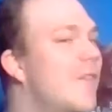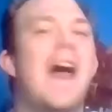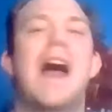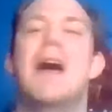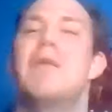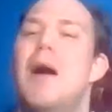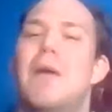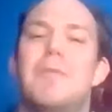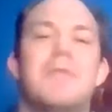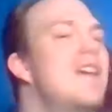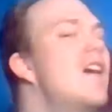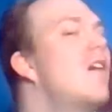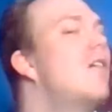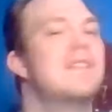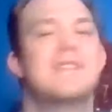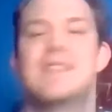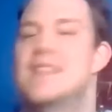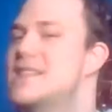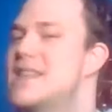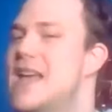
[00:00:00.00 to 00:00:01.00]
them up too.
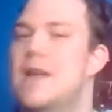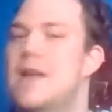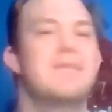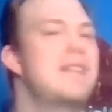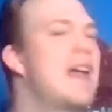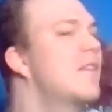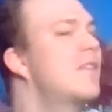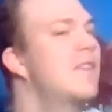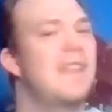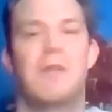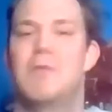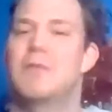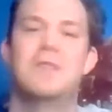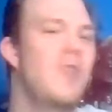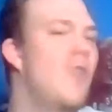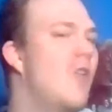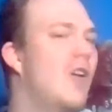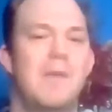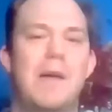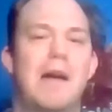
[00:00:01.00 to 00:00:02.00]
It's the same exact thing that we're
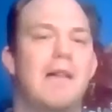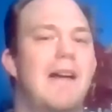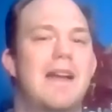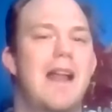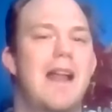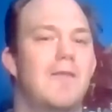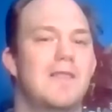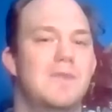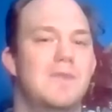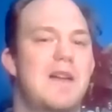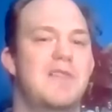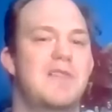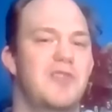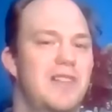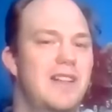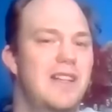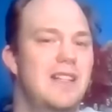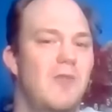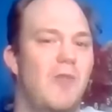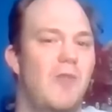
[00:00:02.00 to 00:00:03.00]
talking about right now with
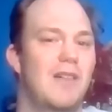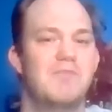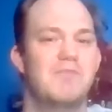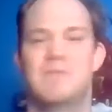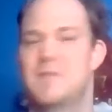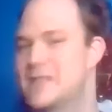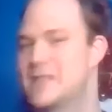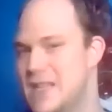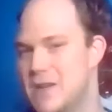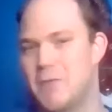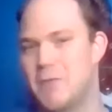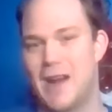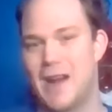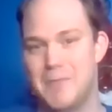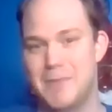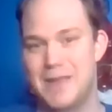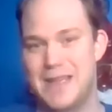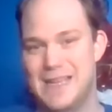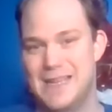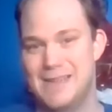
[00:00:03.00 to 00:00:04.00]
special needs. Or see what
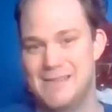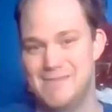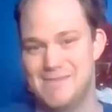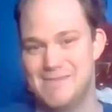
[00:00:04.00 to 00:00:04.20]
I mean?